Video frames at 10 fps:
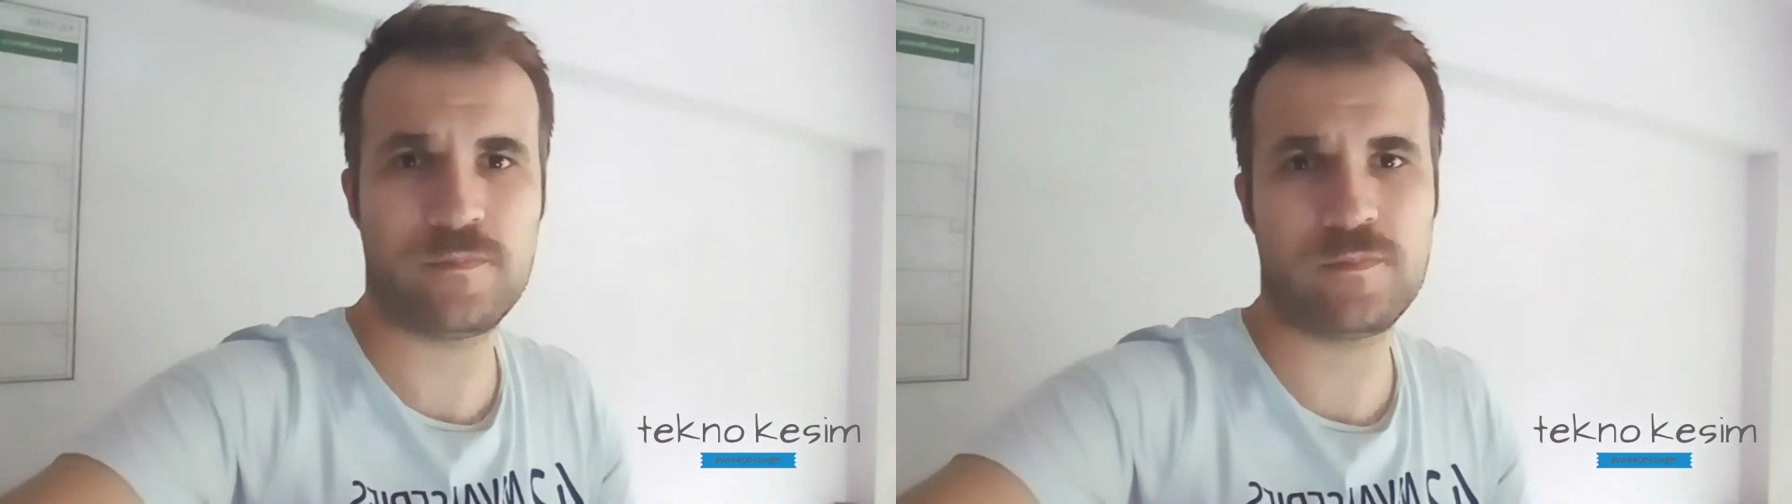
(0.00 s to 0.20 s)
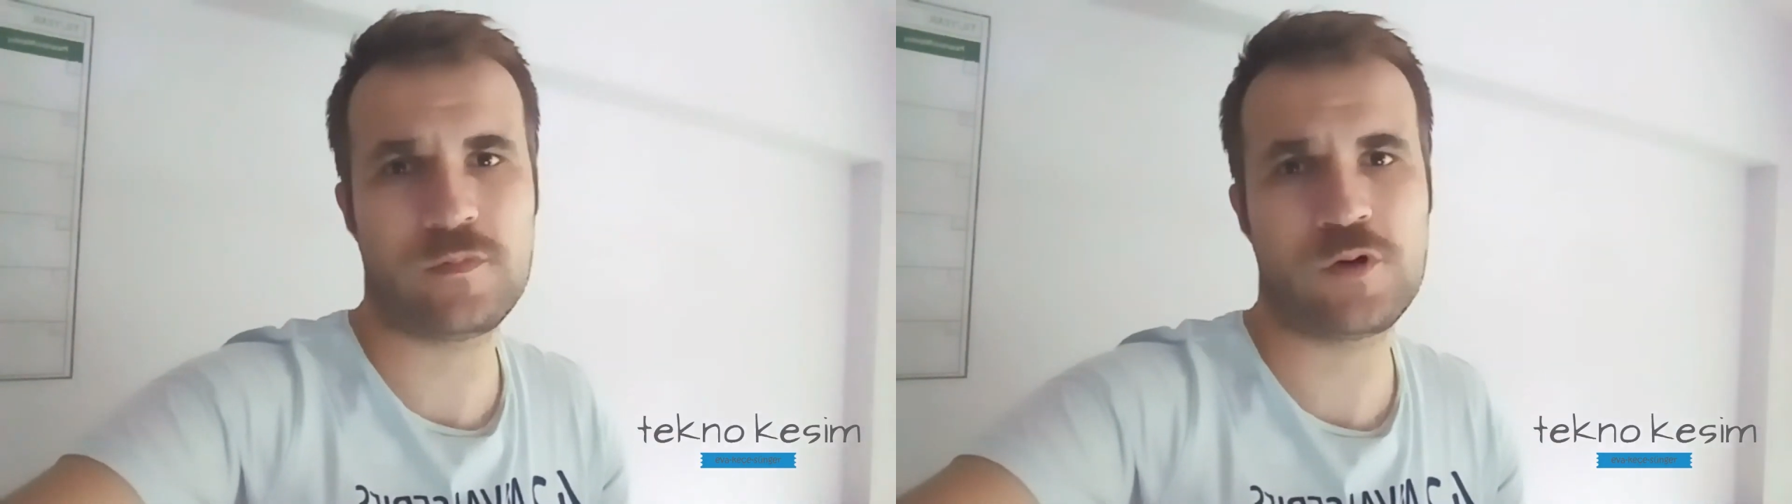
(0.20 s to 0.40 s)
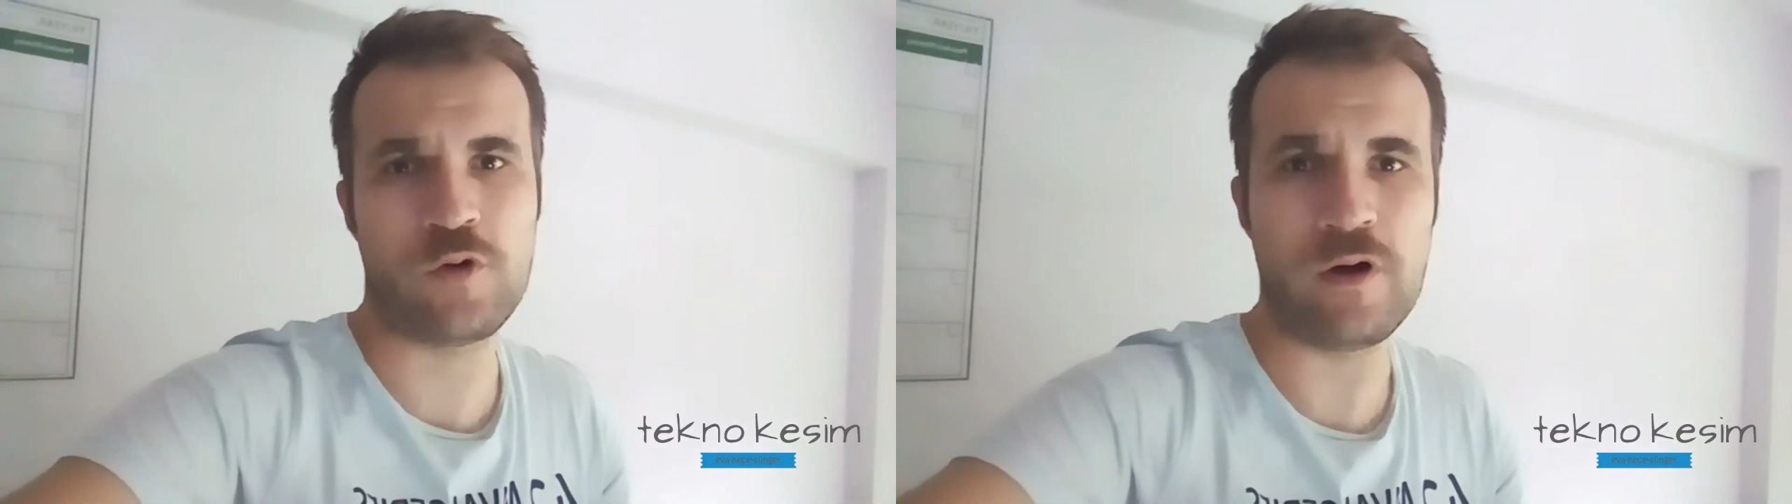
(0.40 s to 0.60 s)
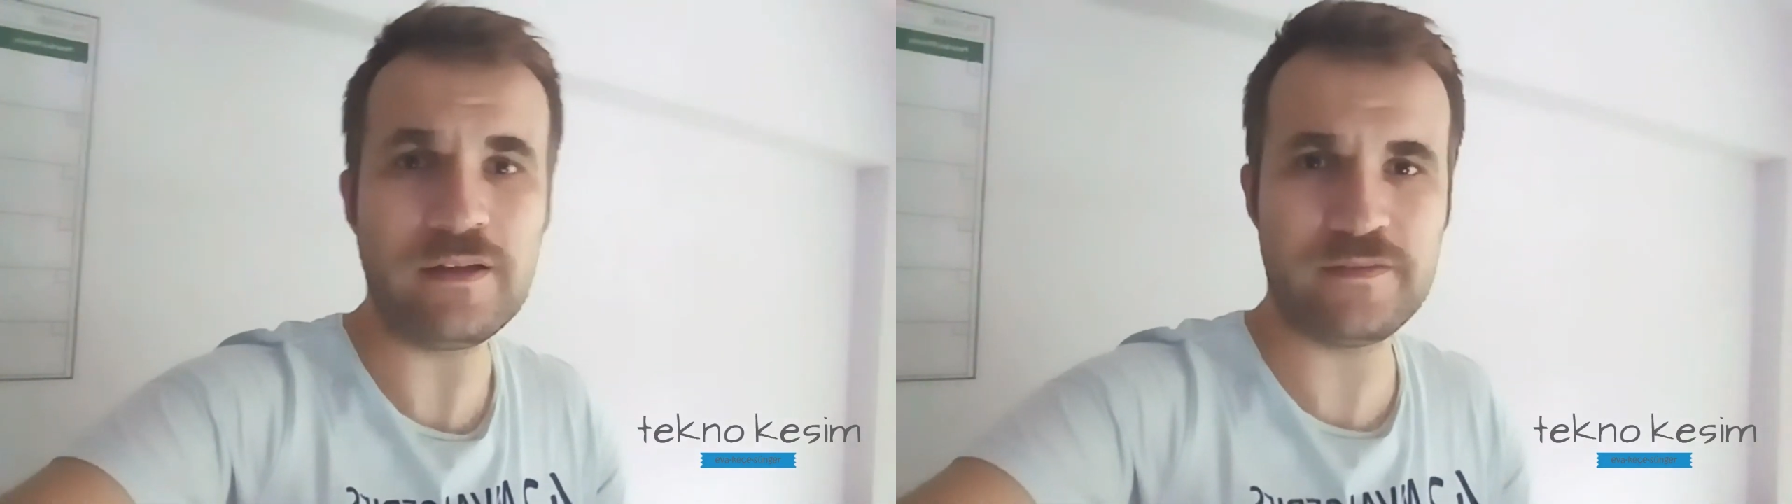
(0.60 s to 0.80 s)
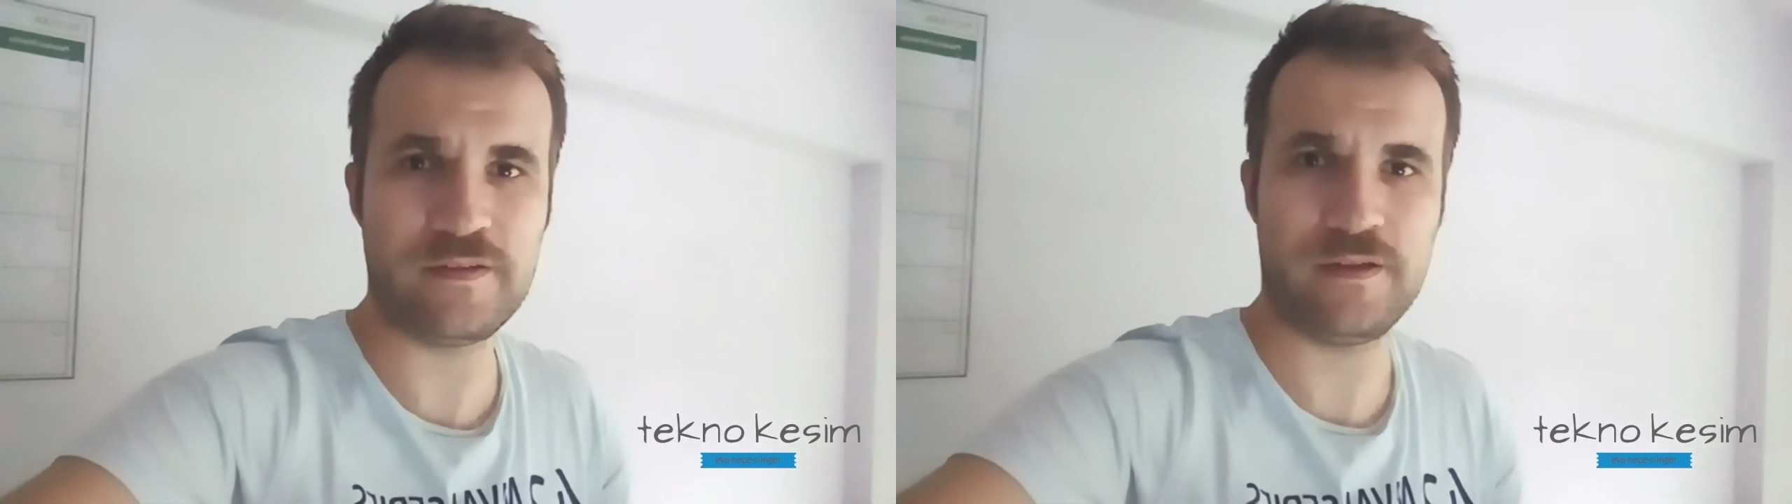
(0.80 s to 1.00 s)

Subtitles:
quality